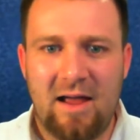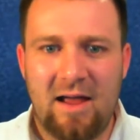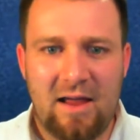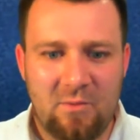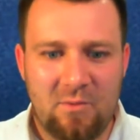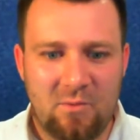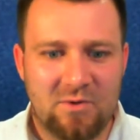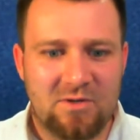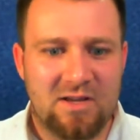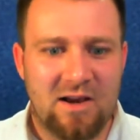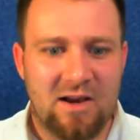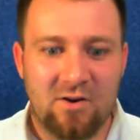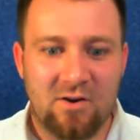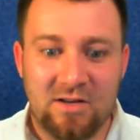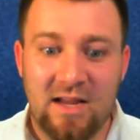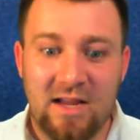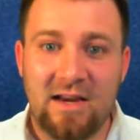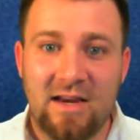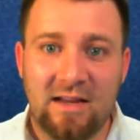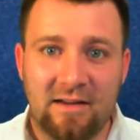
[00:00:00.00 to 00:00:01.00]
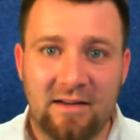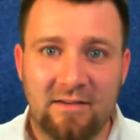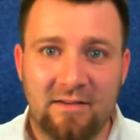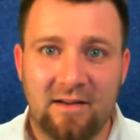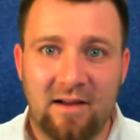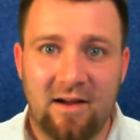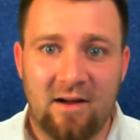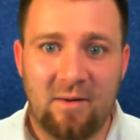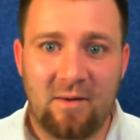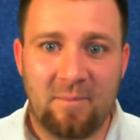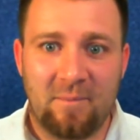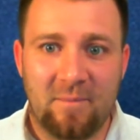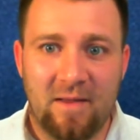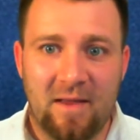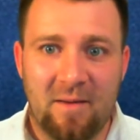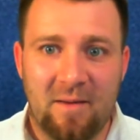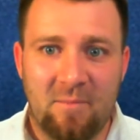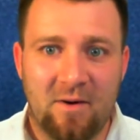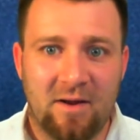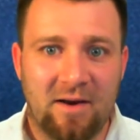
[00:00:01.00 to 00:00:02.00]
It was entertaining,
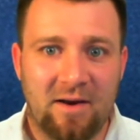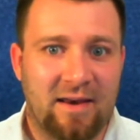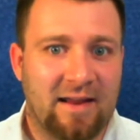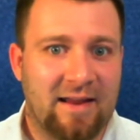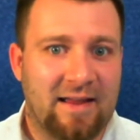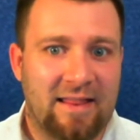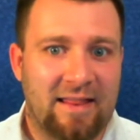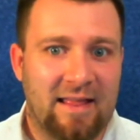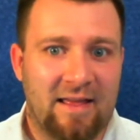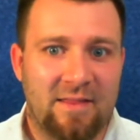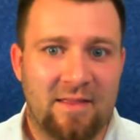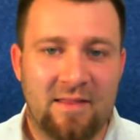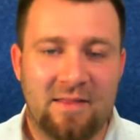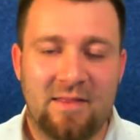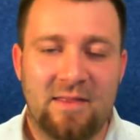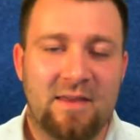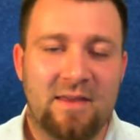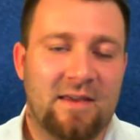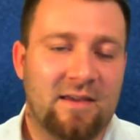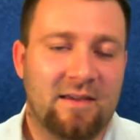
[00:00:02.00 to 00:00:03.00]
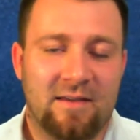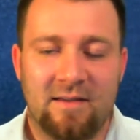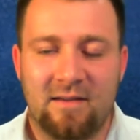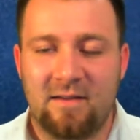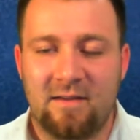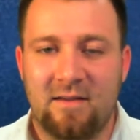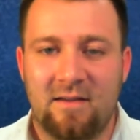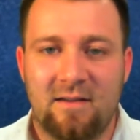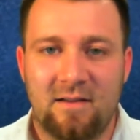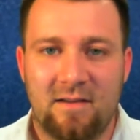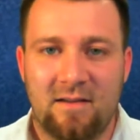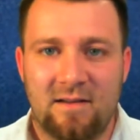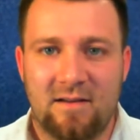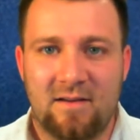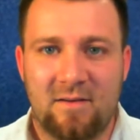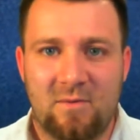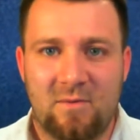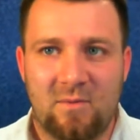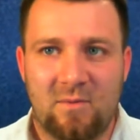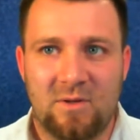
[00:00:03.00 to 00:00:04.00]
but I think
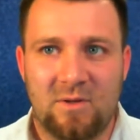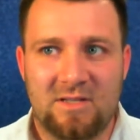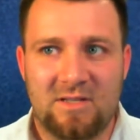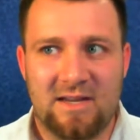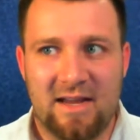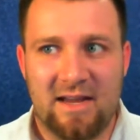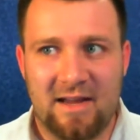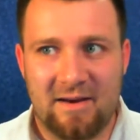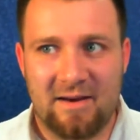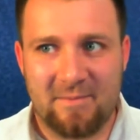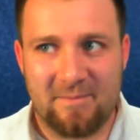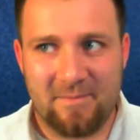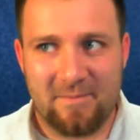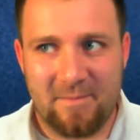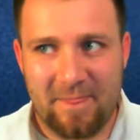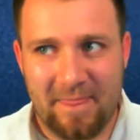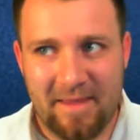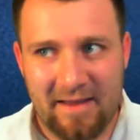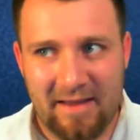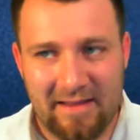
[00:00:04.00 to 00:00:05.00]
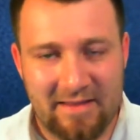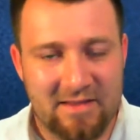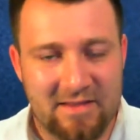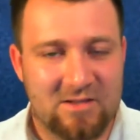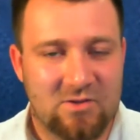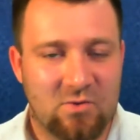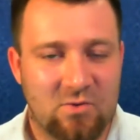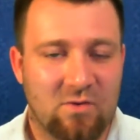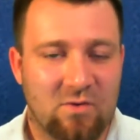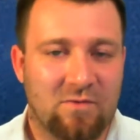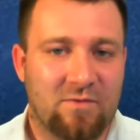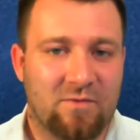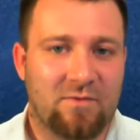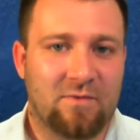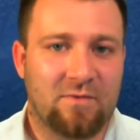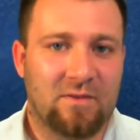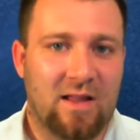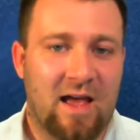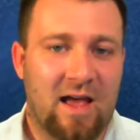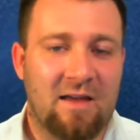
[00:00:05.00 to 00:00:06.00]
once again, the sort
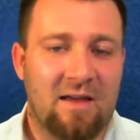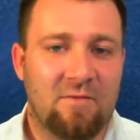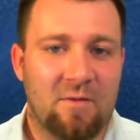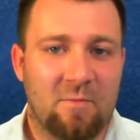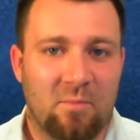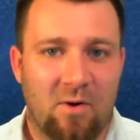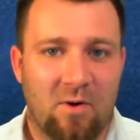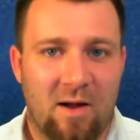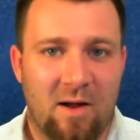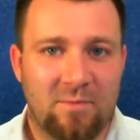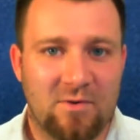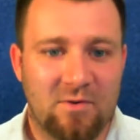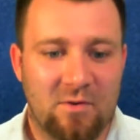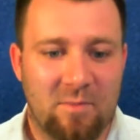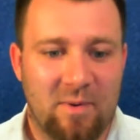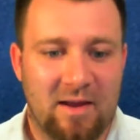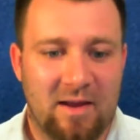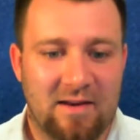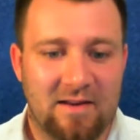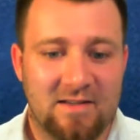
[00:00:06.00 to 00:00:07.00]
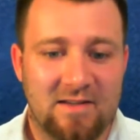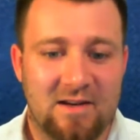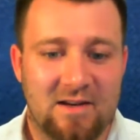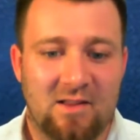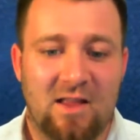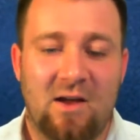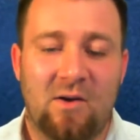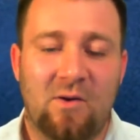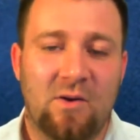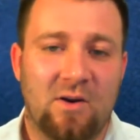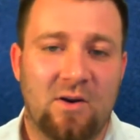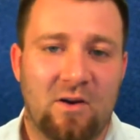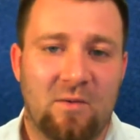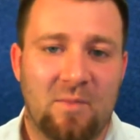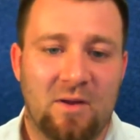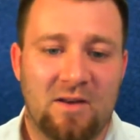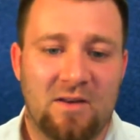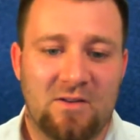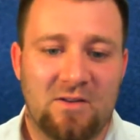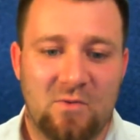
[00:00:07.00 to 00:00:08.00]
of live impromptu debate doesn't allow you to
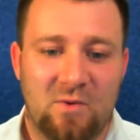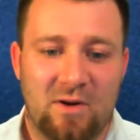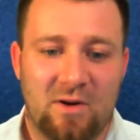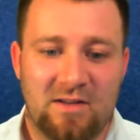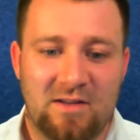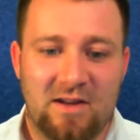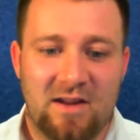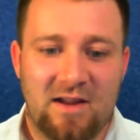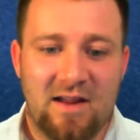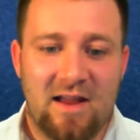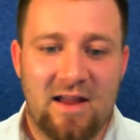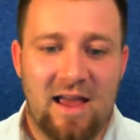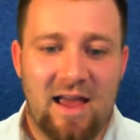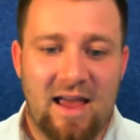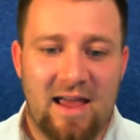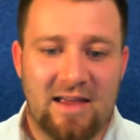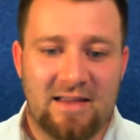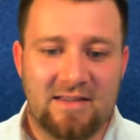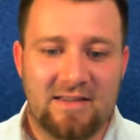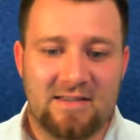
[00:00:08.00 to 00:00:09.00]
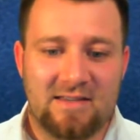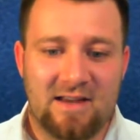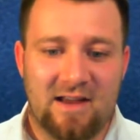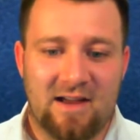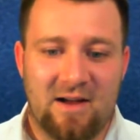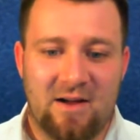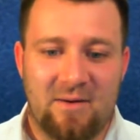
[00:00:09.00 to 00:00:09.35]
come into it as